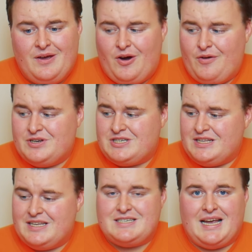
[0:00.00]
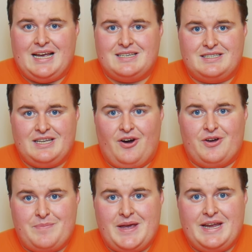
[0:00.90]
Obviously this has the
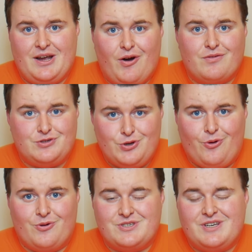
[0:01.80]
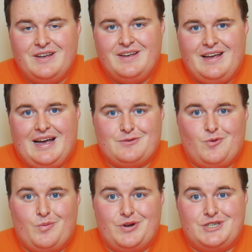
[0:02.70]
IP of Jaws, as
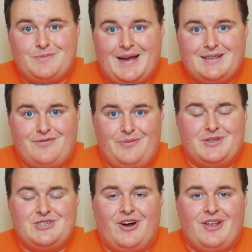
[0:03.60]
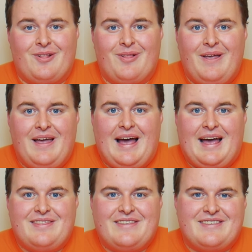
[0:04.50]
one would expect from the title,
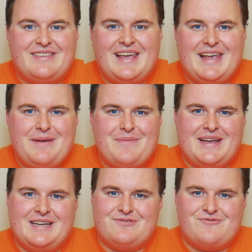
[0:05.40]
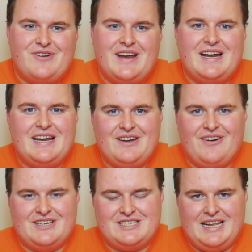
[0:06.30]
and the theme is really
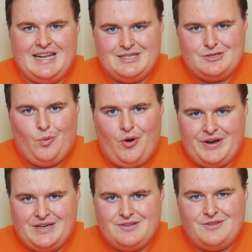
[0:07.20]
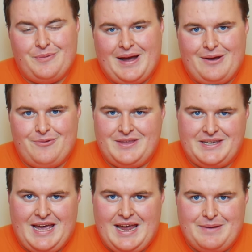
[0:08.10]
nicely entwined throughout the
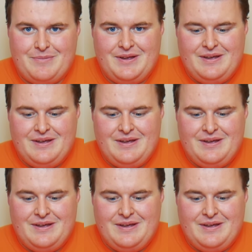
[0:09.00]
game.